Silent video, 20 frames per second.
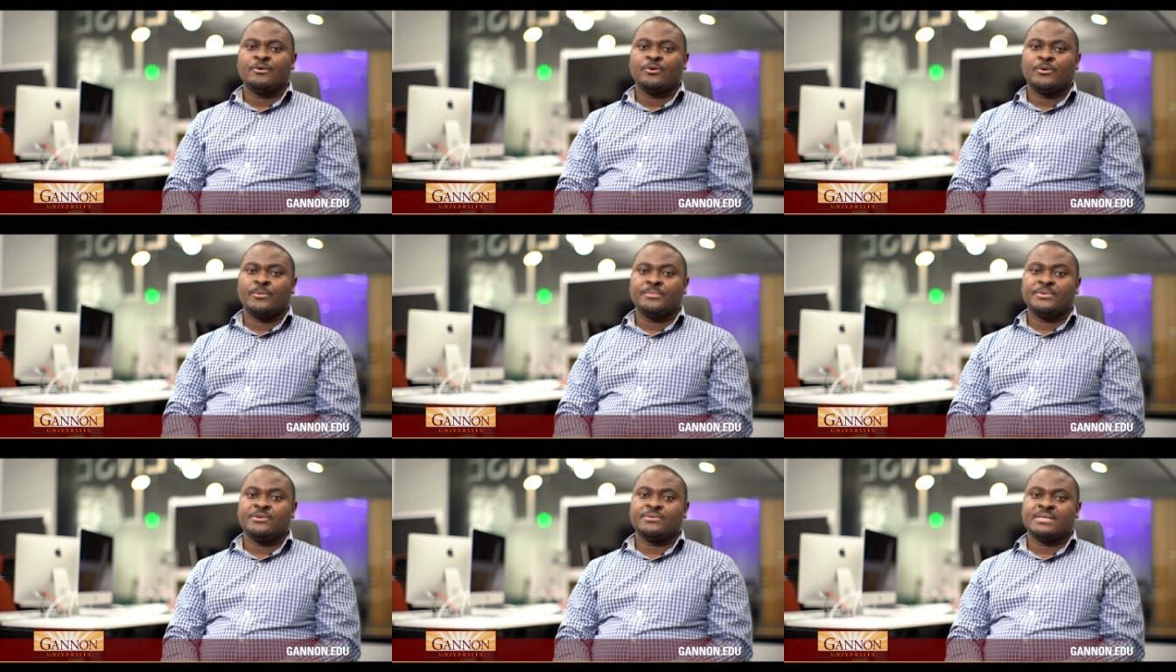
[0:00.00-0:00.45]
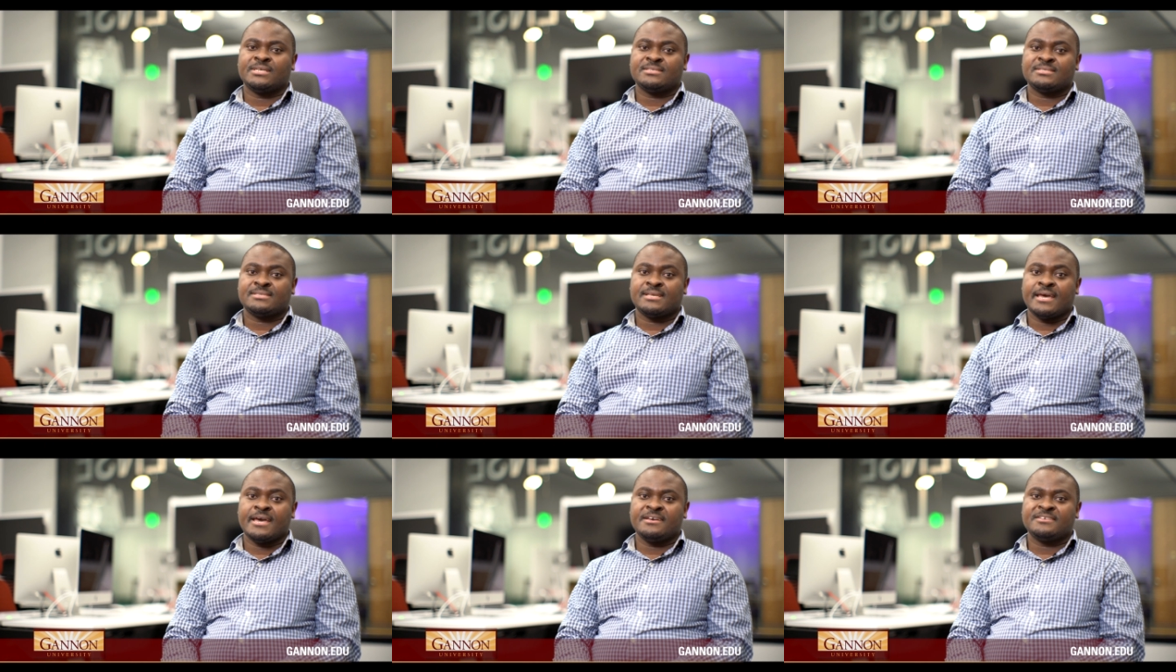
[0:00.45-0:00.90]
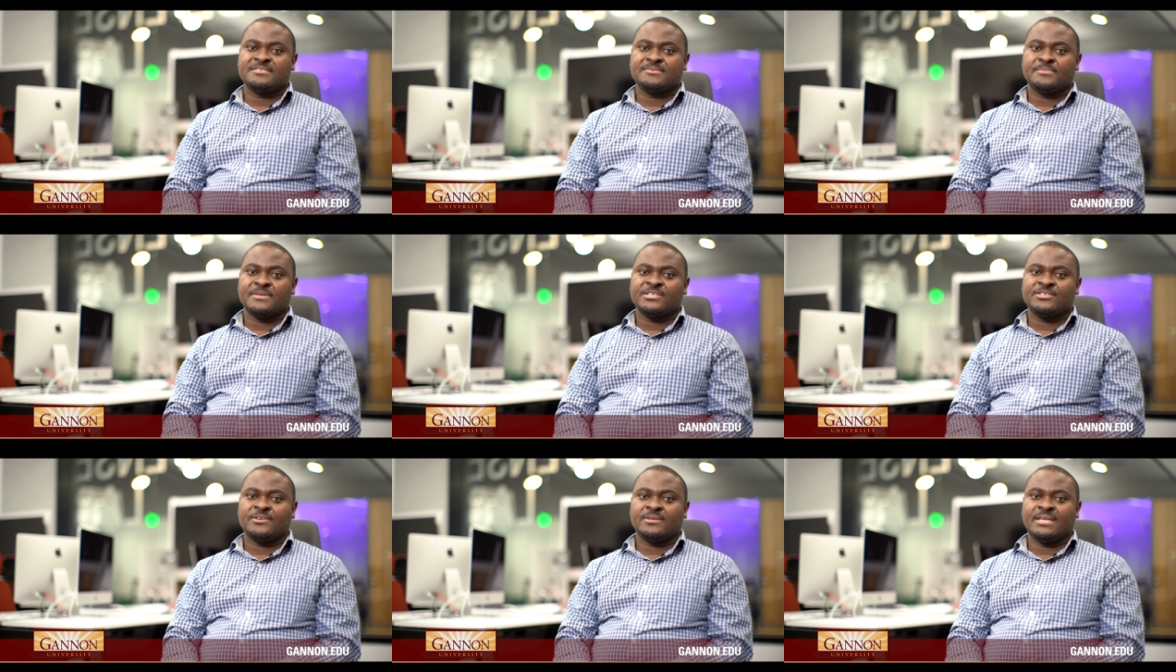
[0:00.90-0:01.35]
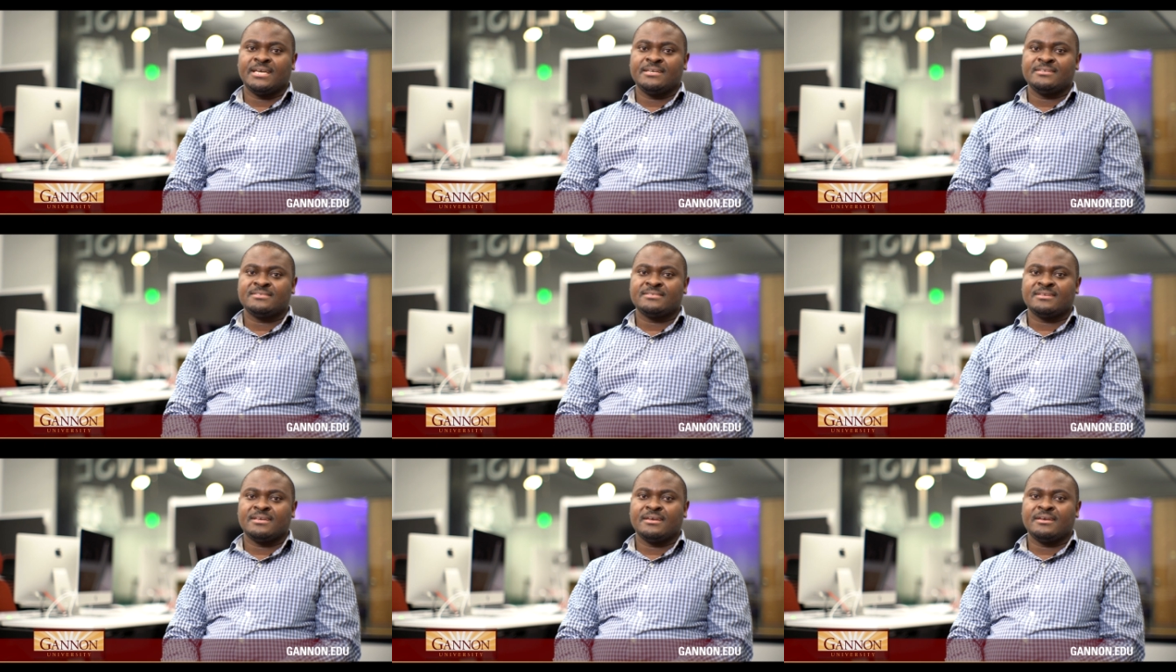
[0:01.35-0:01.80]
computer science,
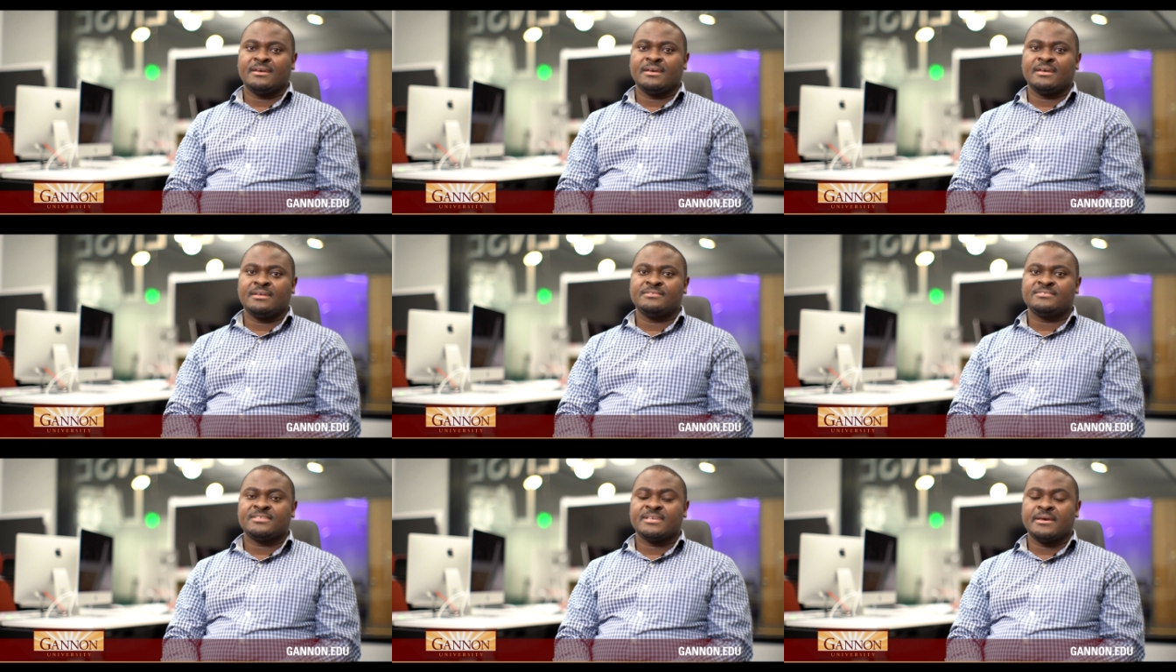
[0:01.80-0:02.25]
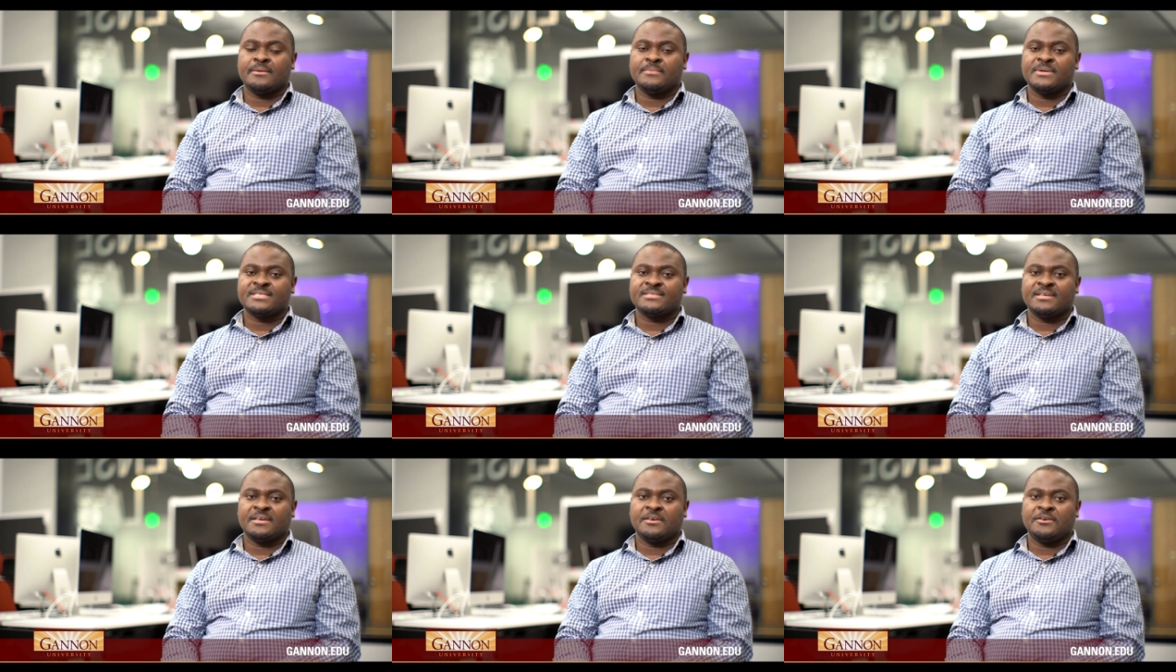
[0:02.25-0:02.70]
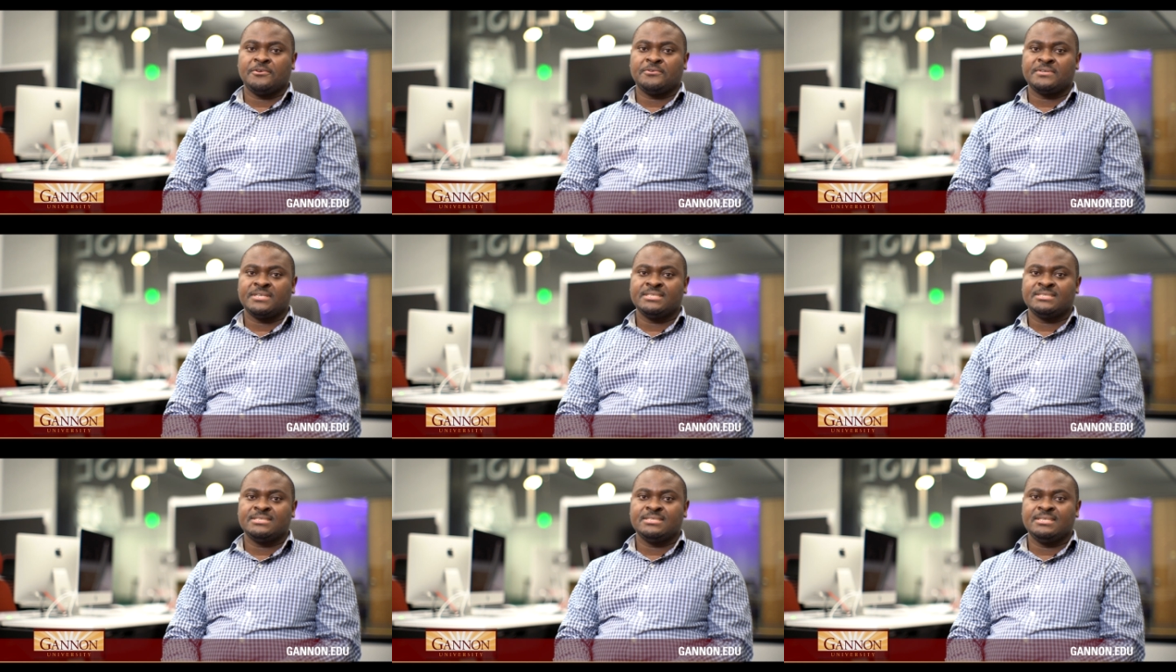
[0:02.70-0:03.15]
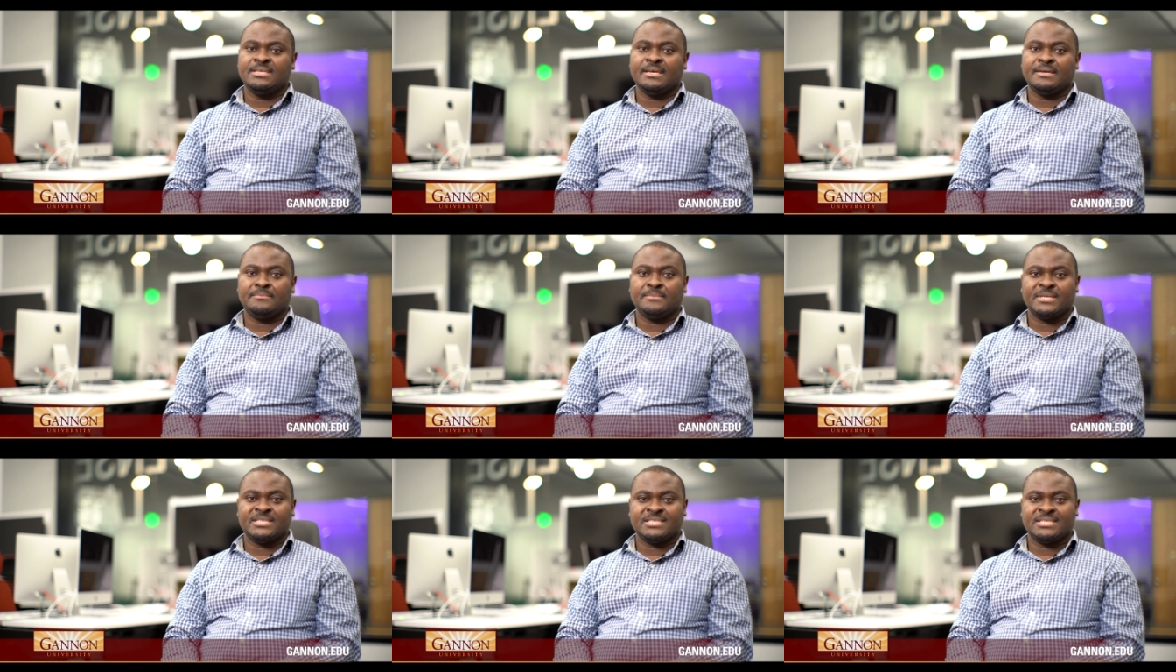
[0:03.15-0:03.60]
specializing in cybersecurity
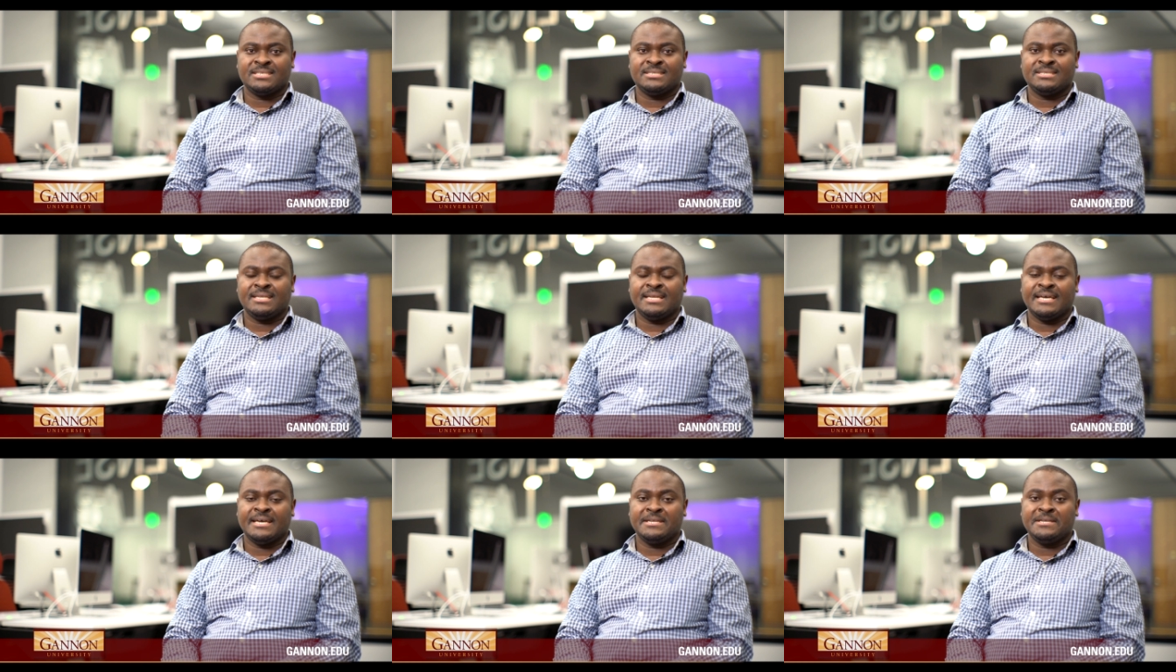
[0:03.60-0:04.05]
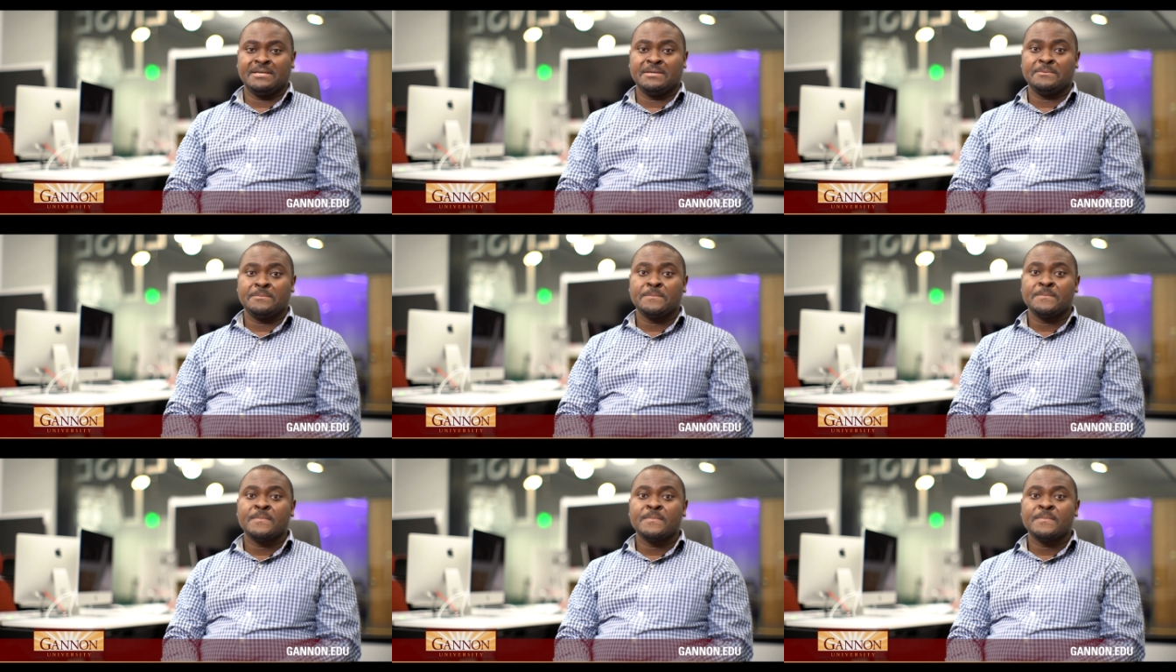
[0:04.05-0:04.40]
and machine learning,